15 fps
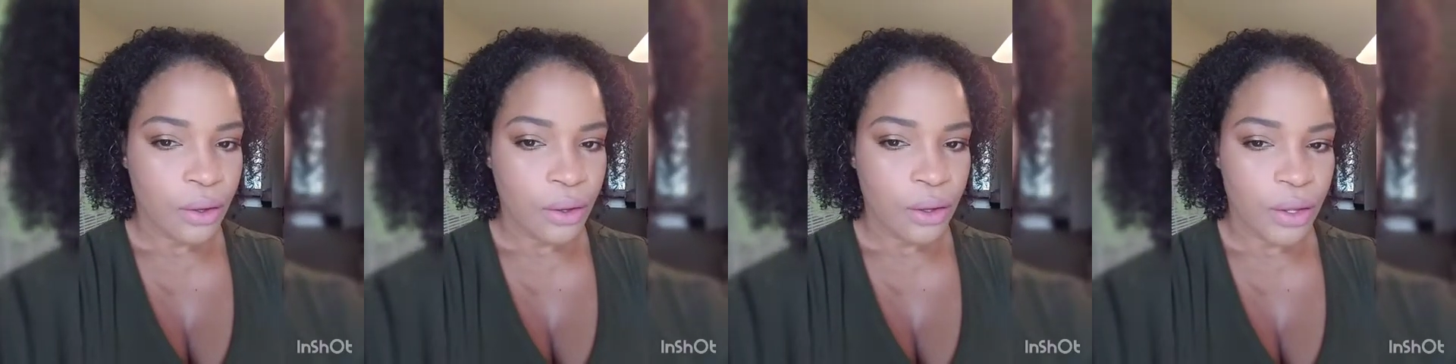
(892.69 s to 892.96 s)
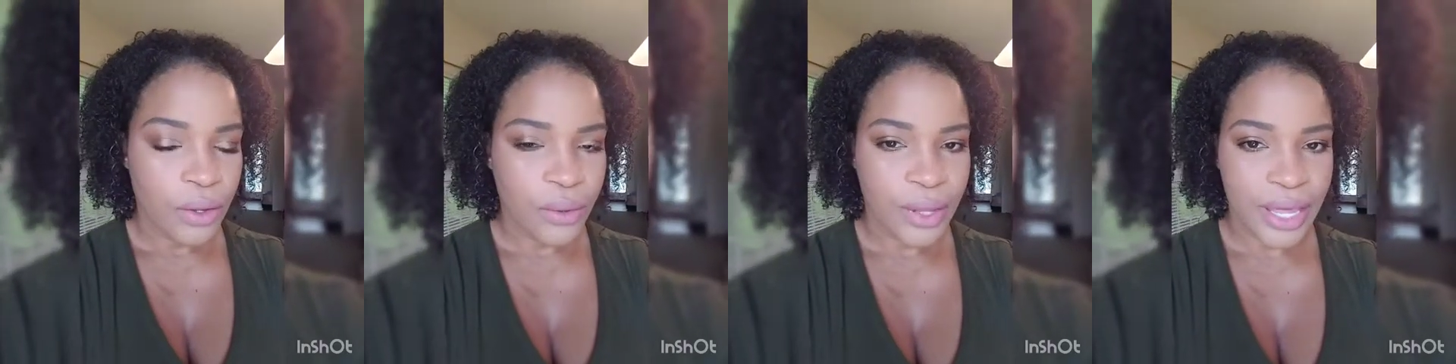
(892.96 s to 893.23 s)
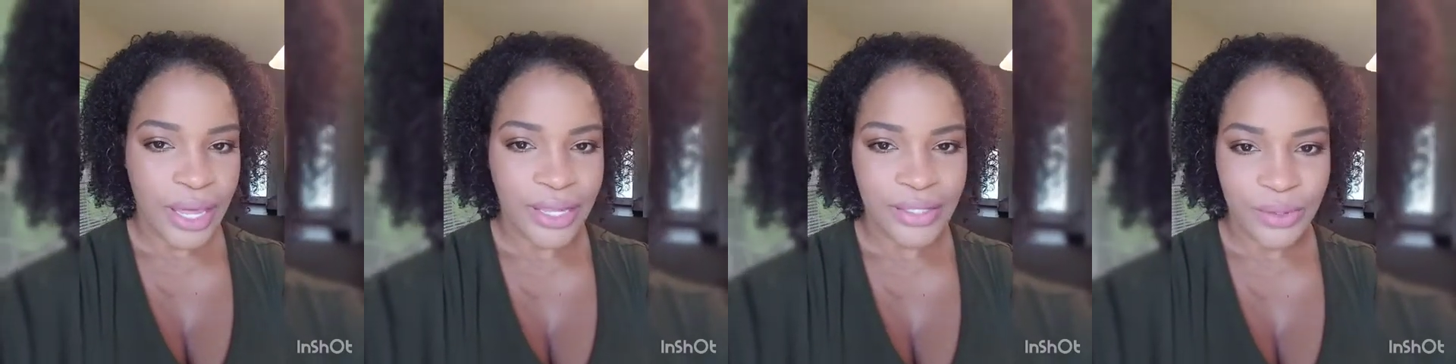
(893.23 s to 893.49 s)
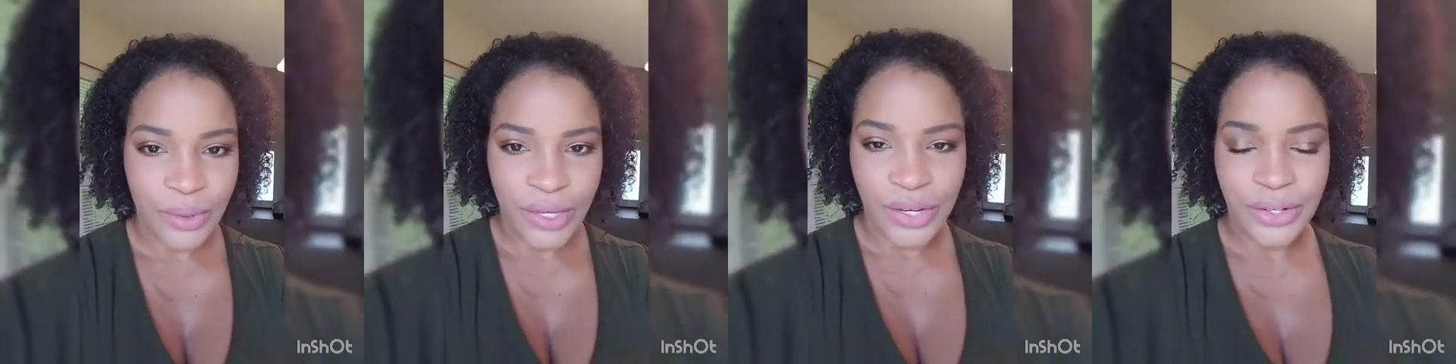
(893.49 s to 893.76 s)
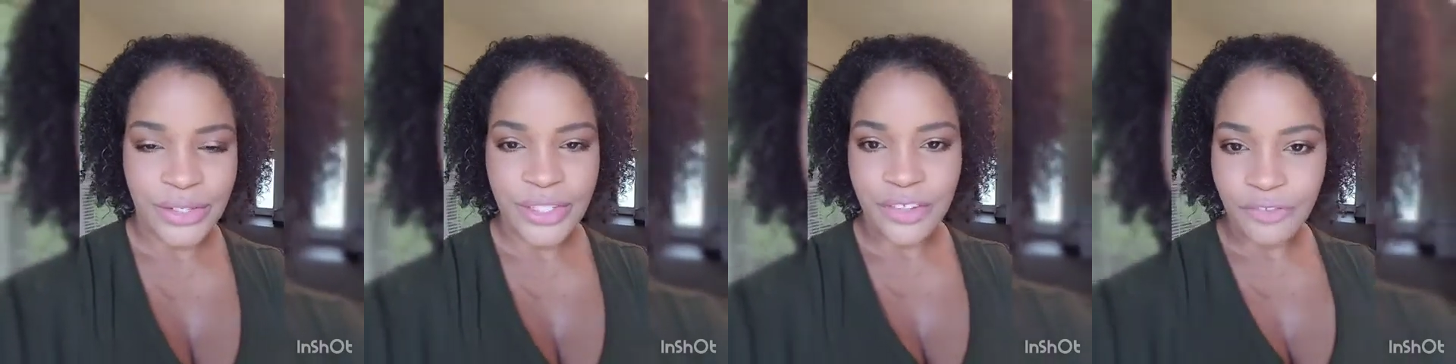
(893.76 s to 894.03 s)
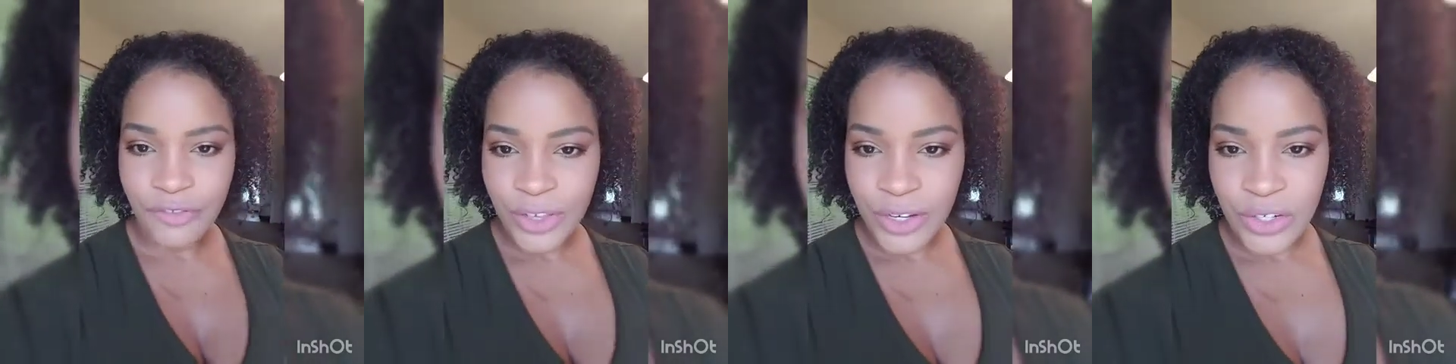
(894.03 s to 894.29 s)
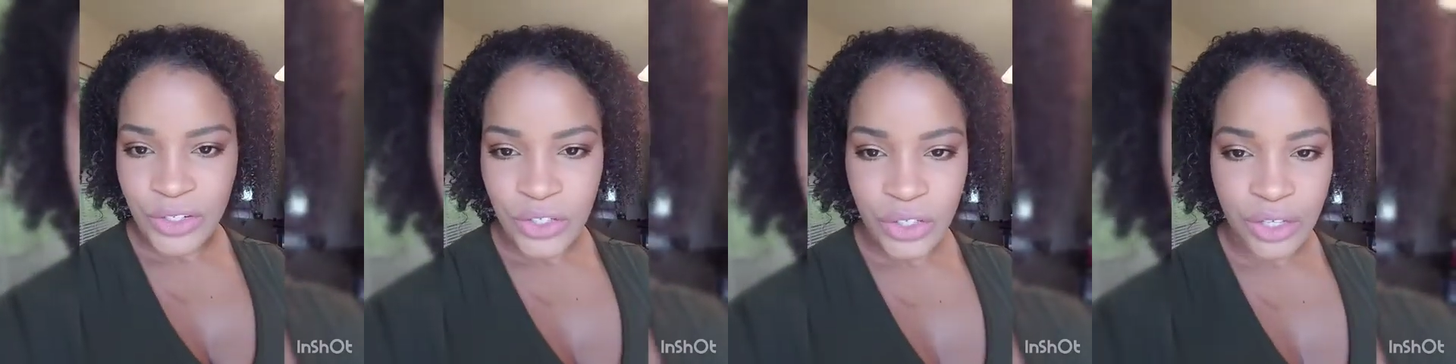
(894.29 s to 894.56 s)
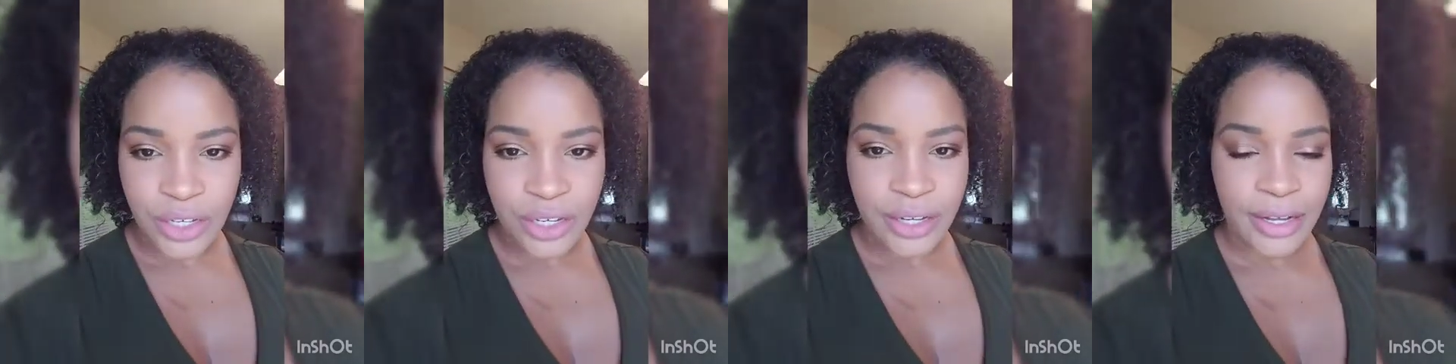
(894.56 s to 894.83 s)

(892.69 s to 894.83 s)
Okay, so here's the finished look.